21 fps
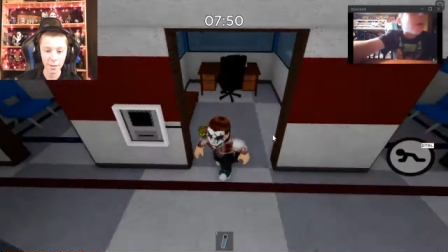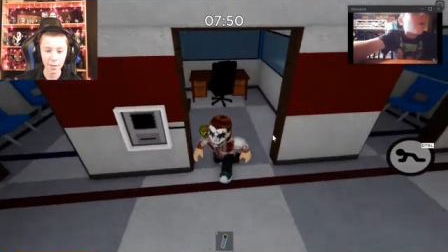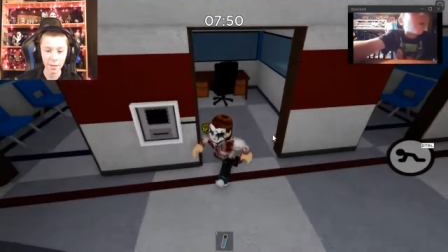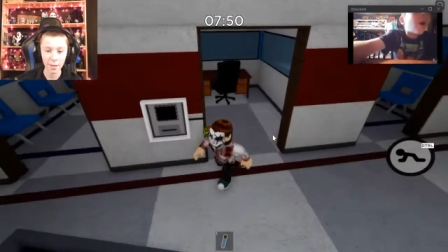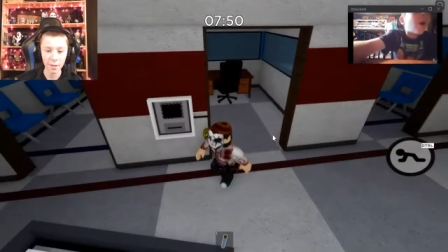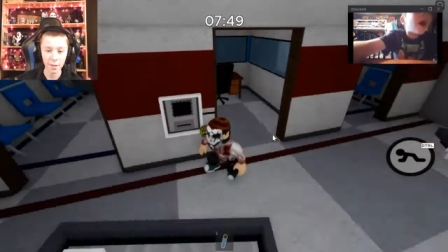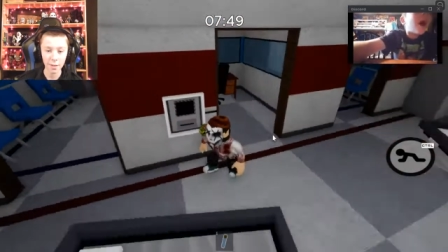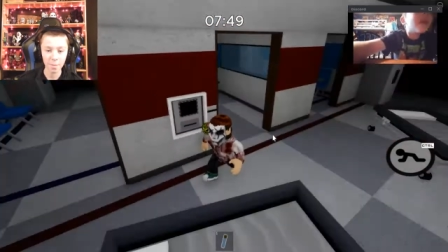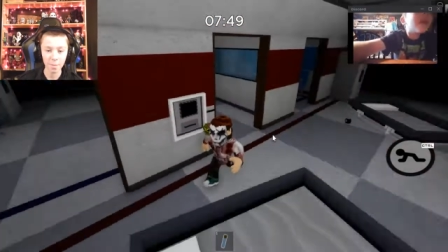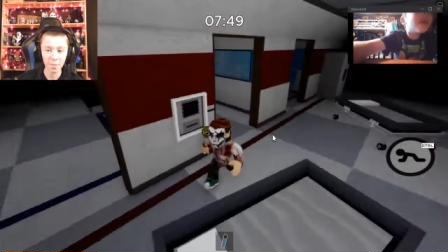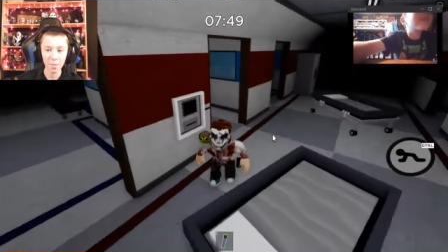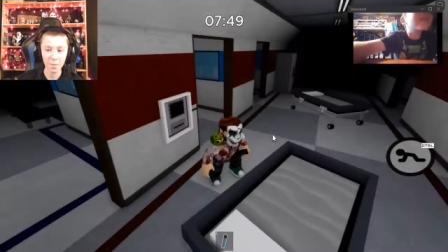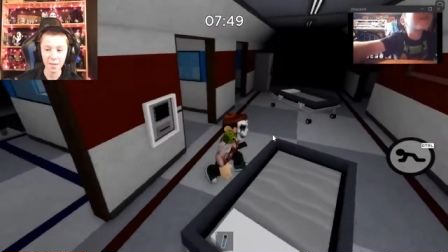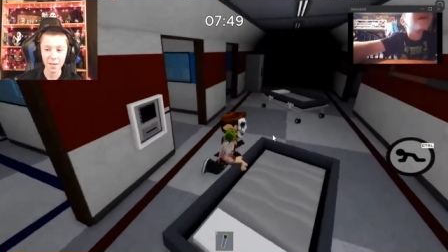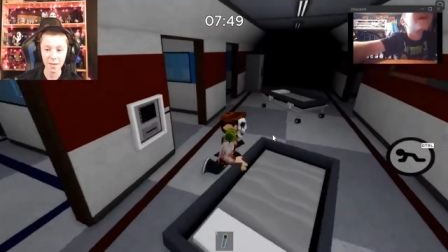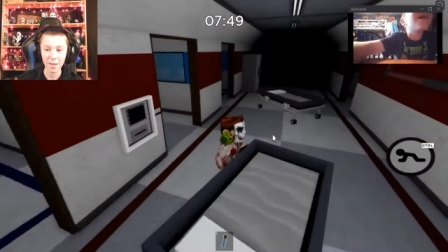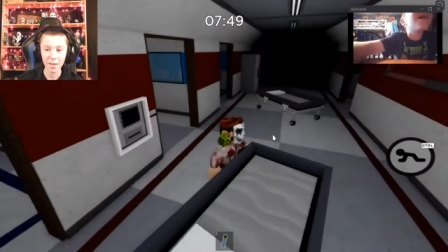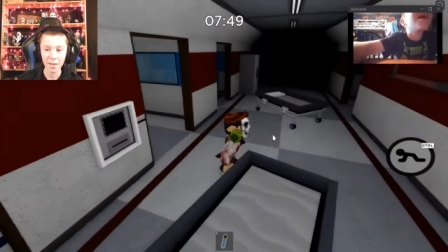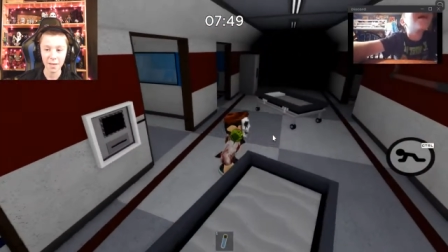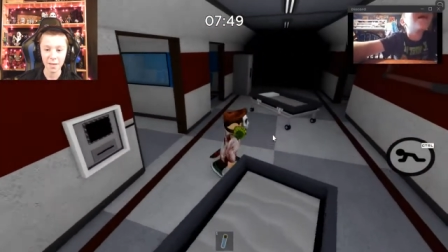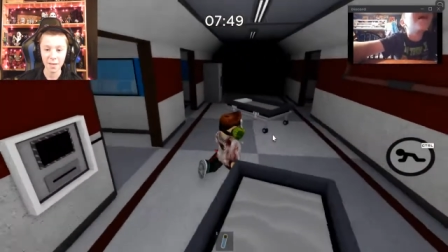
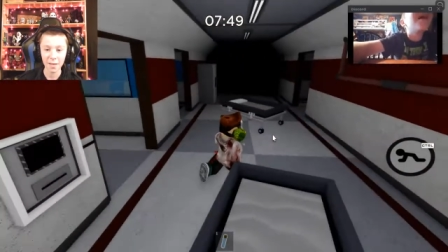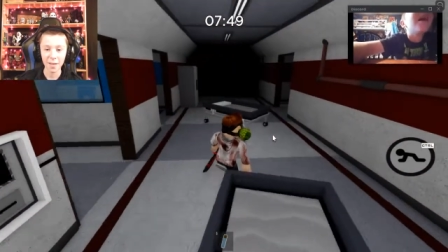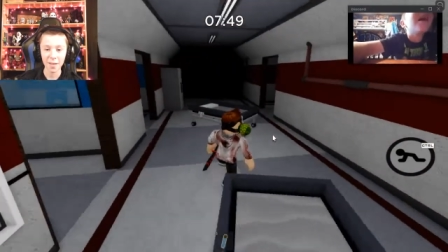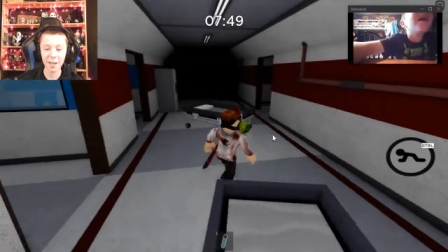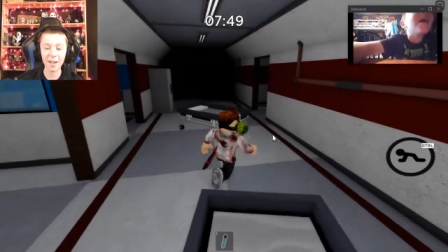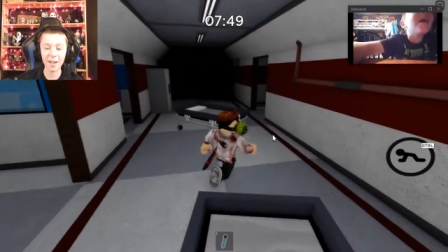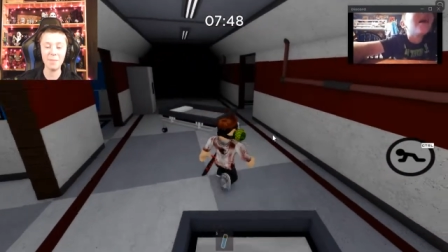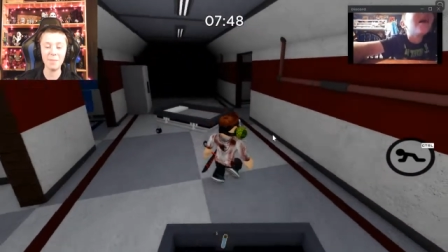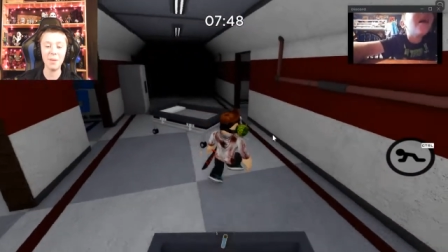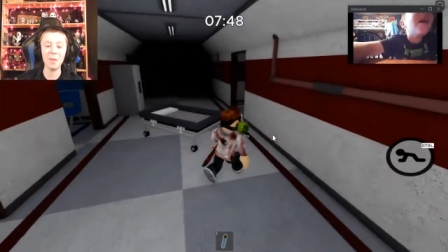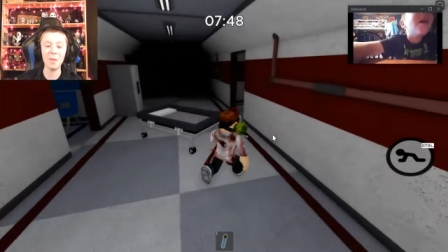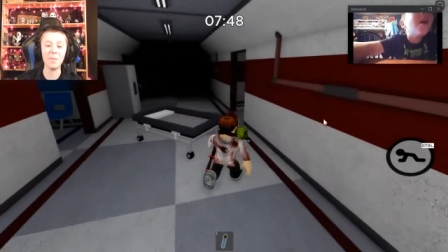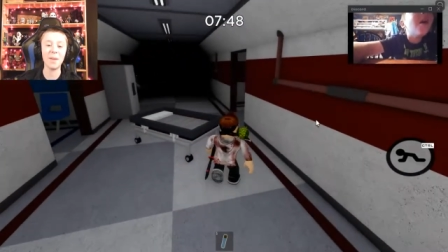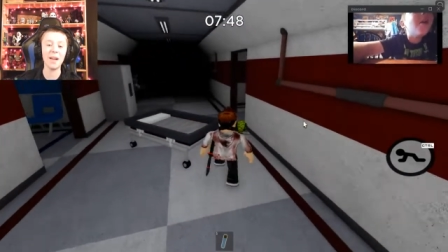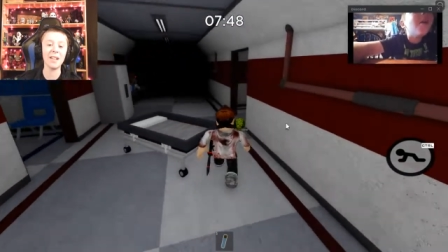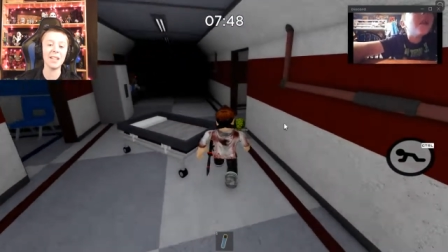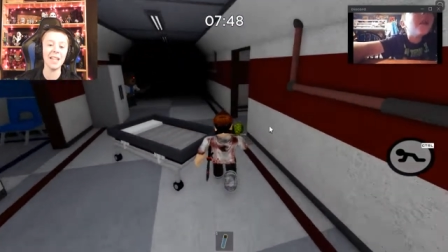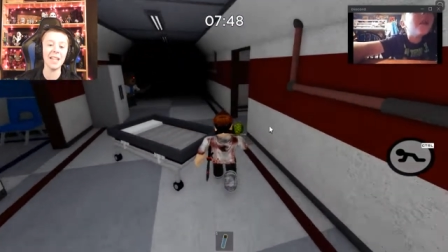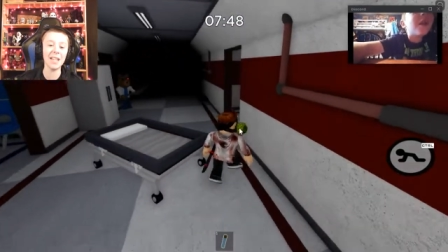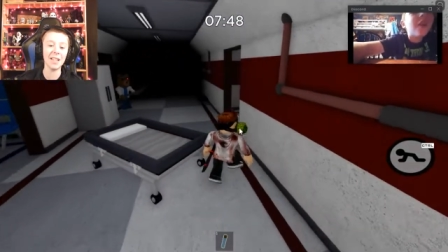What? Uh, but because no,